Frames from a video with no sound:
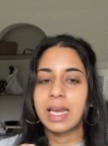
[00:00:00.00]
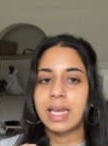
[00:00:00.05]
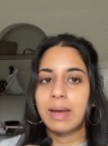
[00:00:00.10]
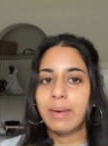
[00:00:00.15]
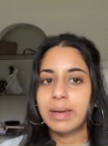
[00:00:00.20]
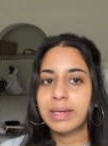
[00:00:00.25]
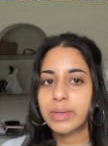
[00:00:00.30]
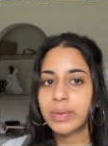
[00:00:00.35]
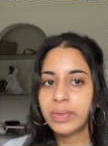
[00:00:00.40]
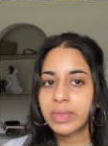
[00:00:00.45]

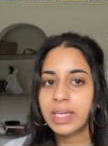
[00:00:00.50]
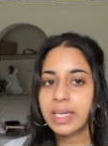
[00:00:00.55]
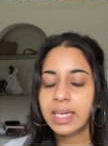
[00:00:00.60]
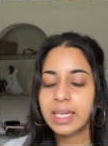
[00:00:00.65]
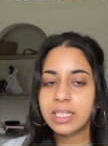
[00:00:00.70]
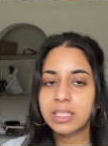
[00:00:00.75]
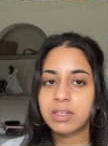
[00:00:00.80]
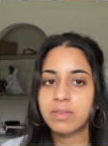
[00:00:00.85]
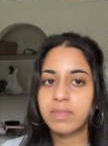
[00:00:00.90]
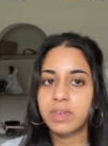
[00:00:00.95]
Now I don't
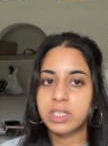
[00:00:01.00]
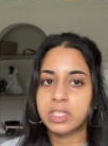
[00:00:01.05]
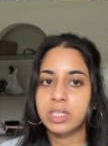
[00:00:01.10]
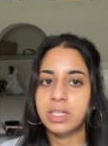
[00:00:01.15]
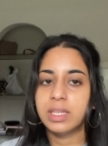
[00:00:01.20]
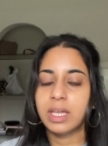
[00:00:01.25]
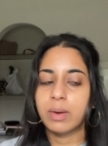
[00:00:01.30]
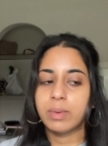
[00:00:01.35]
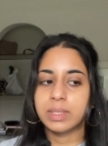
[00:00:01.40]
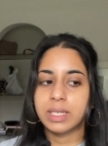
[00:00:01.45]
think
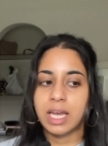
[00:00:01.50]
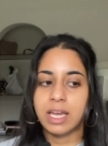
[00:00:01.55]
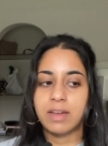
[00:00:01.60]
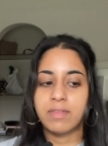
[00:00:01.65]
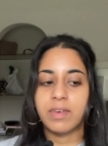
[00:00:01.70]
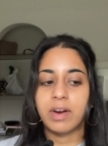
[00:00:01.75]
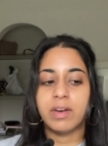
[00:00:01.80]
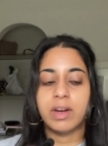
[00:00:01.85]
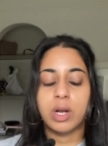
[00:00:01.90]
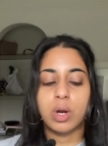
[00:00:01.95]
individually they will
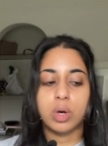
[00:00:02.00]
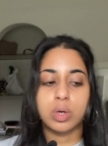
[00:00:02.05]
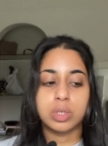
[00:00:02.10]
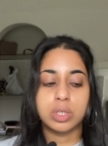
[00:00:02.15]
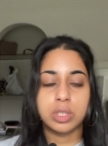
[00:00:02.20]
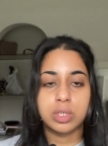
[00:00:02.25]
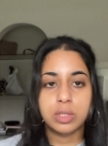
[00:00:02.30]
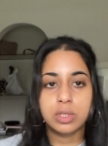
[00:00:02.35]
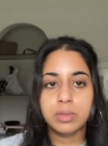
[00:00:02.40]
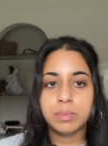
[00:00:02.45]
take very long
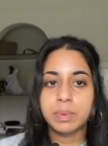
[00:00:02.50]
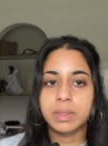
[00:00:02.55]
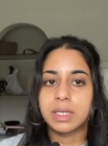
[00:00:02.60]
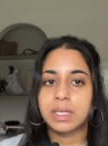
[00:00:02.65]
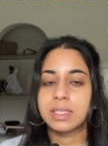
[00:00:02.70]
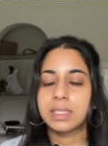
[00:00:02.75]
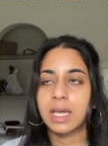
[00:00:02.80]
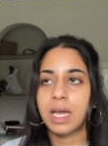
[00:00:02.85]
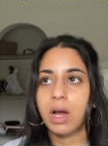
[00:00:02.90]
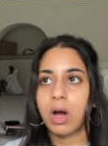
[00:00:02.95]
to do
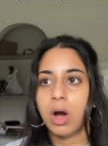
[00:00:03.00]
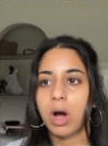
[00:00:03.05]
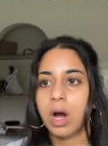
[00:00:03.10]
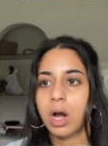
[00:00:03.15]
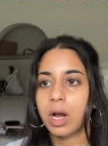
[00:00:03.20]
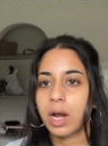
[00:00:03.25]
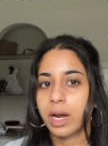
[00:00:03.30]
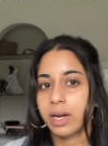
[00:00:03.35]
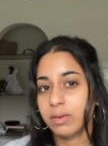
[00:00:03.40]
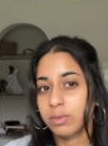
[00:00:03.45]
because they
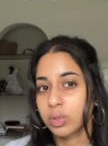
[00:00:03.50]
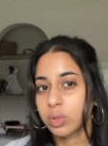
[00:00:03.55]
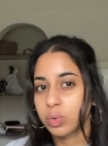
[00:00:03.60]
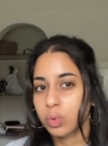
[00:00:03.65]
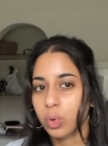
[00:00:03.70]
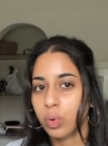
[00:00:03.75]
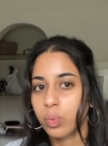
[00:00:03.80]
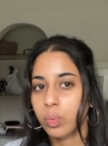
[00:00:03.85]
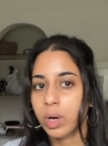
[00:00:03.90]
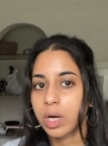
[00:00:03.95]
are kind of
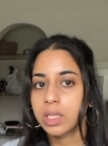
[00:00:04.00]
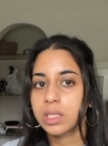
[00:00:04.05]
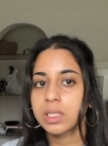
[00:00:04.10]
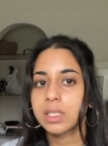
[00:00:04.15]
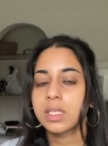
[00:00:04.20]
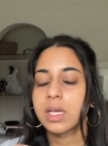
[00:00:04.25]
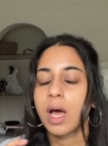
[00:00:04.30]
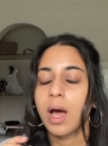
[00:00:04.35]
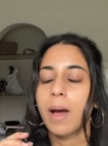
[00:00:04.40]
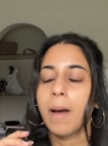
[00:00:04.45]
short
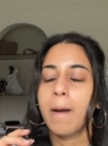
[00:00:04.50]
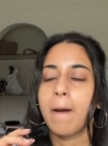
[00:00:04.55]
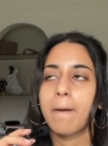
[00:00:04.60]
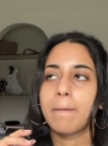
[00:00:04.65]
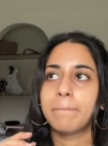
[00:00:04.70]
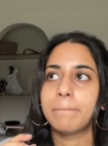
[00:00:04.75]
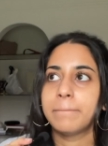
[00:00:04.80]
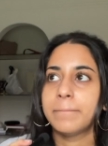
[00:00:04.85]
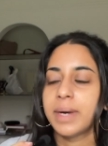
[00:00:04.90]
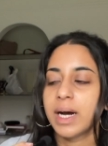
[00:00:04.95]
ones,
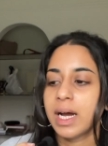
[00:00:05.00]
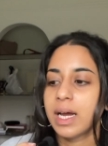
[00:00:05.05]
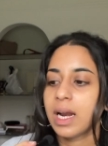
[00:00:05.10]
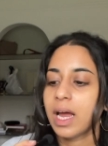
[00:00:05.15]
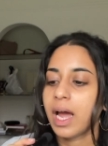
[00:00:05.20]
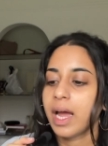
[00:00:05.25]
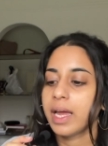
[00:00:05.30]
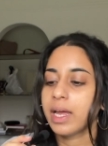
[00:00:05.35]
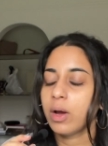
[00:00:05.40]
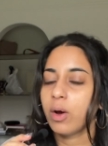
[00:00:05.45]

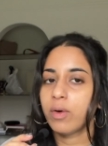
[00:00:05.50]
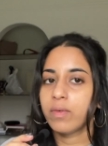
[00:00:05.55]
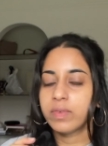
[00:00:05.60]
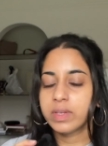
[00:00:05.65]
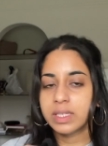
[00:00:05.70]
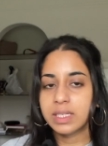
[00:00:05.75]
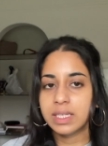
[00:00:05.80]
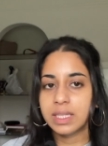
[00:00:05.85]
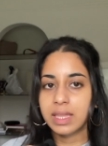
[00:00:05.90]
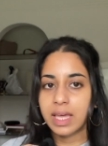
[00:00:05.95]
but I
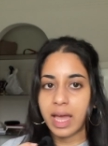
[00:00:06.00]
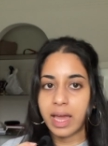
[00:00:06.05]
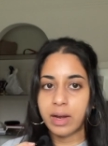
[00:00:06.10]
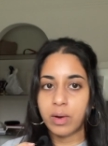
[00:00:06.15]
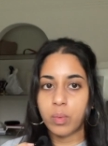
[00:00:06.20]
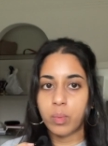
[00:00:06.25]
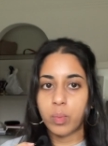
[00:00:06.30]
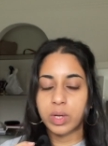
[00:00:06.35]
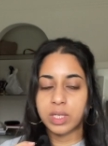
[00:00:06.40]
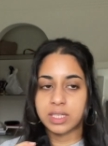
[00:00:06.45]
obviously
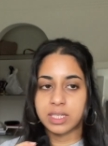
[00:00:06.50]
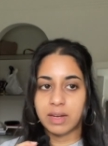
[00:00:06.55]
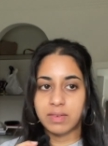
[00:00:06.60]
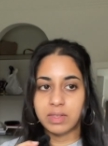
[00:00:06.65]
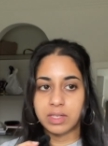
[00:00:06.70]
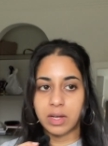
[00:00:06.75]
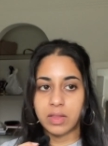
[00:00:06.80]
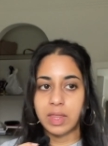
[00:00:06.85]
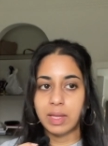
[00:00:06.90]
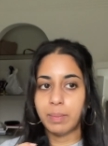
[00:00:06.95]
then, once
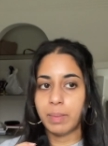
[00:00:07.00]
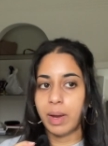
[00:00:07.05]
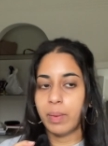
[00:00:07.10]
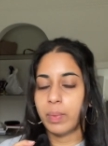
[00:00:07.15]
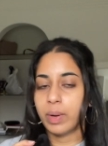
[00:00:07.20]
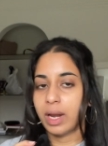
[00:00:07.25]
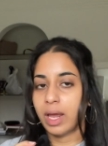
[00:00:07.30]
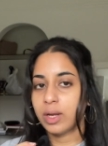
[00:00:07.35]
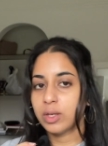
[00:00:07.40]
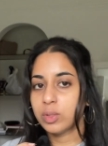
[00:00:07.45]
I've done them, I
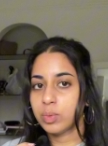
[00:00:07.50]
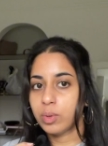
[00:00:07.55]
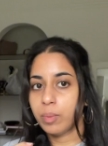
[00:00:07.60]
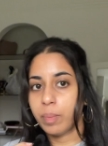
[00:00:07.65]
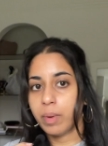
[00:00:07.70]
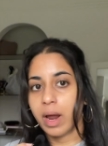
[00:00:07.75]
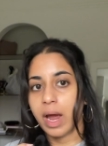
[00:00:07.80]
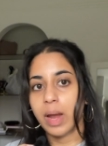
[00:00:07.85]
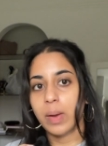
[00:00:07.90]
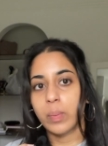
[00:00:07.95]
would like to
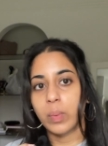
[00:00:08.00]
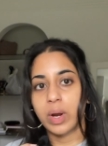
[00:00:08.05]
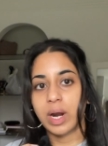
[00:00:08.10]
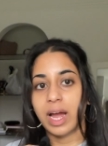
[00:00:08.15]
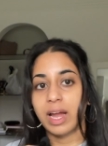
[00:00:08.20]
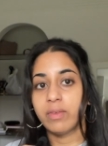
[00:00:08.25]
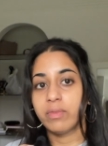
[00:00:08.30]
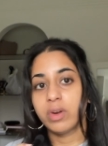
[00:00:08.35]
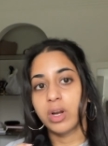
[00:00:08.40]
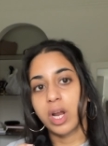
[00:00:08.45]
apply what
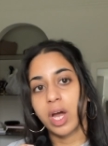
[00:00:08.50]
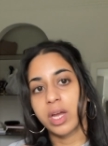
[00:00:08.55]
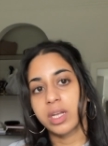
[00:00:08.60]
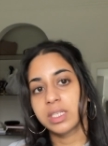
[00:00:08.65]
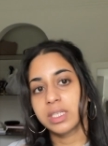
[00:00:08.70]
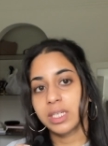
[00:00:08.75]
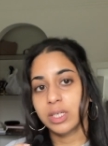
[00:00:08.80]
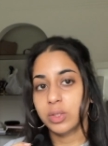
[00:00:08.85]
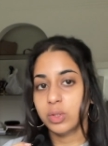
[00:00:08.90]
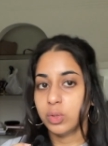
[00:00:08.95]
I've
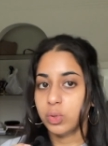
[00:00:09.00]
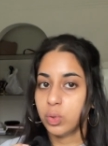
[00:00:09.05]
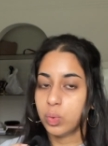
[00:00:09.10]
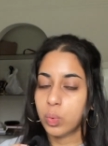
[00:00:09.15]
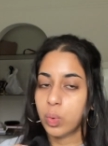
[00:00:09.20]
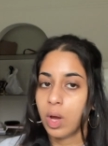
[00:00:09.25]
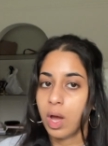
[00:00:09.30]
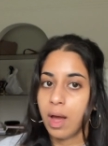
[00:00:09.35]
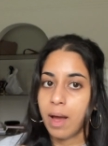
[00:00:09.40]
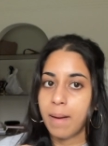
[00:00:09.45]
learned
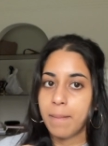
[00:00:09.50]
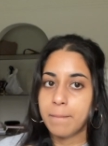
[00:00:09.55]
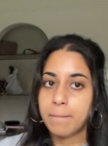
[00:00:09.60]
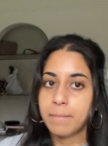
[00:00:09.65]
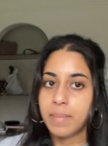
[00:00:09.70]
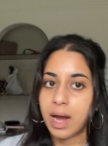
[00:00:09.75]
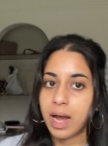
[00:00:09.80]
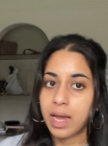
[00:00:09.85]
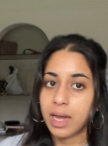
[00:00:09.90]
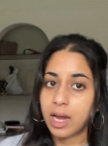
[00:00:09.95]
into
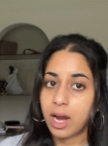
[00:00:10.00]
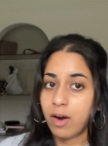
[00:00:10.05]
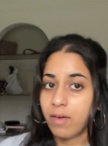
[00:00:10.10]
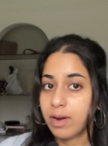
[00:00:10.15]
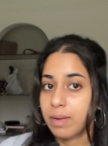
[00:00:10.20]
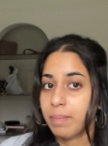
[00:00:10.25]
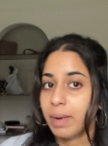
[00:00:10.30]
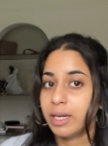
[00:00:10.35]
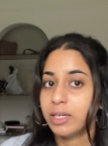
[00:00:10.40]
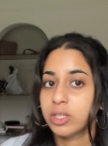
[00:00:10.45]
my
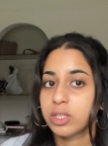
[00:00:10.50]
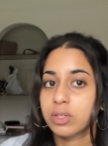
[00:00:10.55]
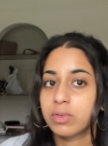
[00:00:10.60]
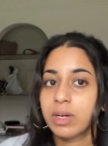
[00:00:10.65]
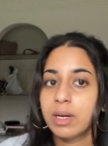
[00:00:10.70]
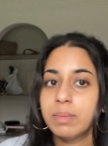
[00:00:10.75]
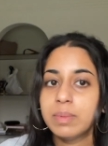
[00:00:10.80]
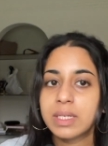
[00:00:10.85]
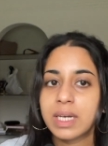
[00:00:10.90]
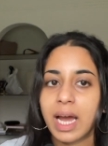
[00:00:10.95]
current
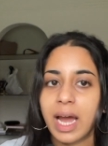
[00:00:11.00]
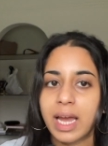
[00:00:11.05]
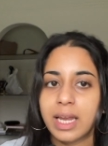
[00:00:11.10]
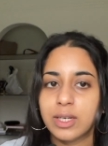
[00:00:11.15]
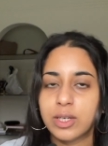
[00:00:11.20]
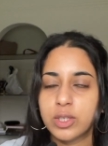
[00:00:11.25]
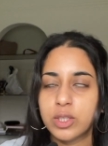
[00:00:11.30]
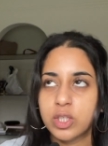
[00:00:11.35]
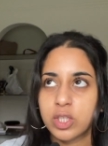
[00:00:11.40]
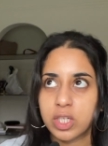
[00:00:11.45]
manuscript
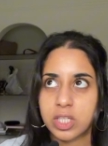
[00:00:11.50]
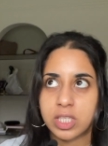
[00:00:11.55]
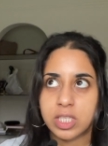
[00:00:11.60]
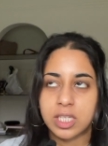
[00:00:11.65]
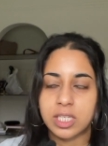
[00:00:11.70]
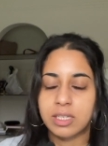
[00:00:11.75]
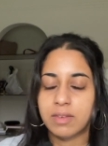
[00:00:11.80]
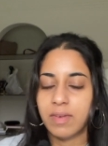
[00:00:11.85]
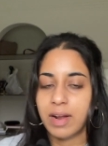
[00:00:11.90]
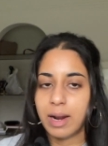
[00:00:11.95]
and just
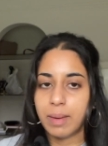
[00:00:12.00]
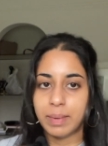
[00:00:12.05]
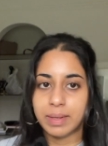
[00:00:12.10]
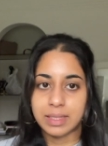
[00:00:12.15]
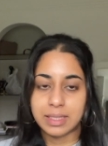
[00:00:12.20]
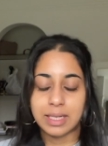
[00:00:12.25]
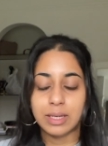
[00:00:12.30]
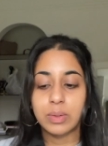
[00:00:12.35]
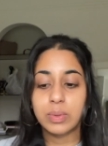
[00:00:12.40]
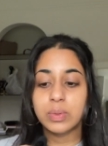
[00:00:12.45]
to develop my
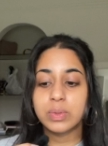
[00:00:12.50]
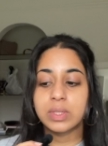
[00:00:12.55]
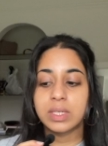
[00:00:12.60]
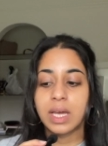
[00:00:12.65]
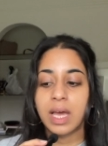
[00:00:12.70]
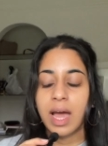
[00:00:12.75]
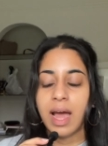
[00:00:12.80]
skills